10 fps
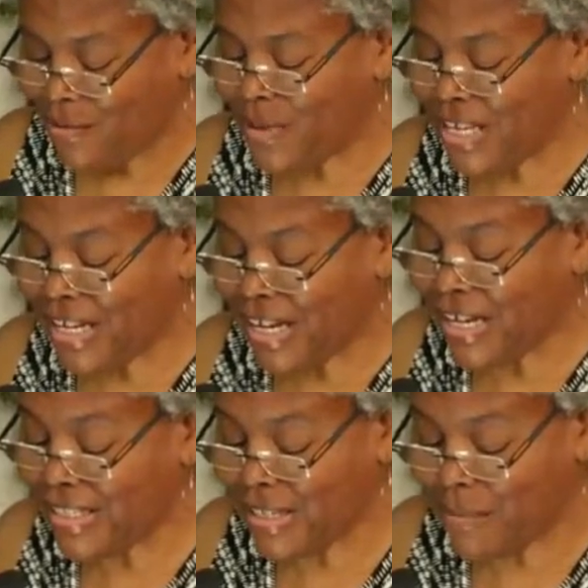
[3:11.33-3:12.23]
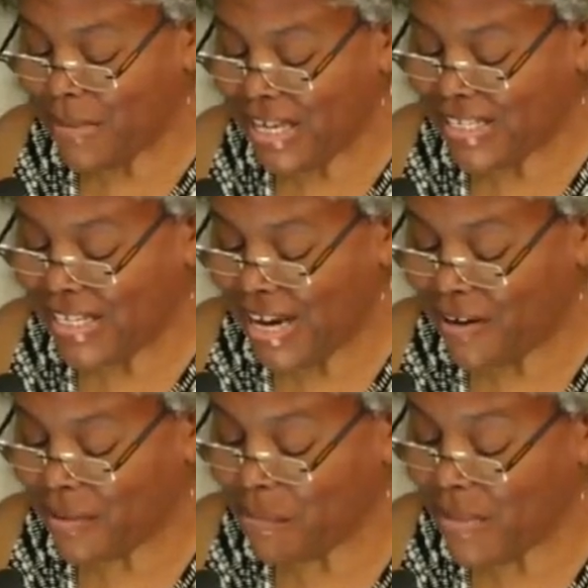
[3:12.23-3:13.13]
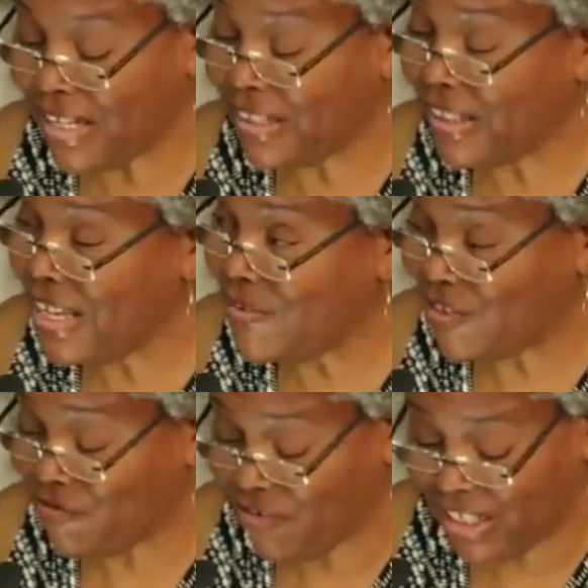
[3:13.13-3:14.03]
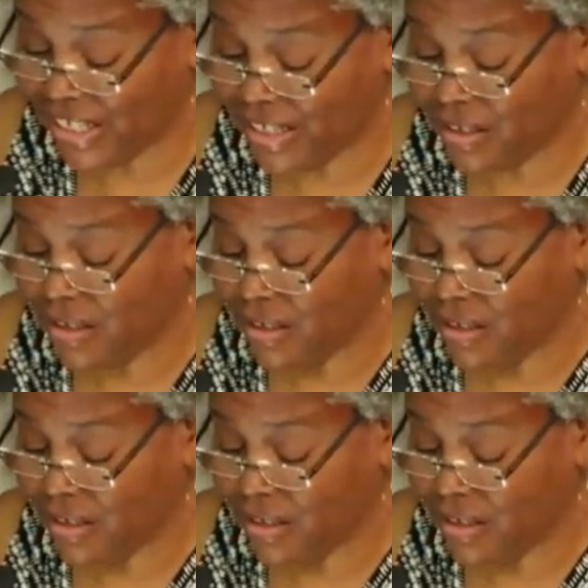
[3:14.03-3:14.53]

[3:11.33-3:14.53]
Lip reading: When he cuts a man's hair, the man leaves feeling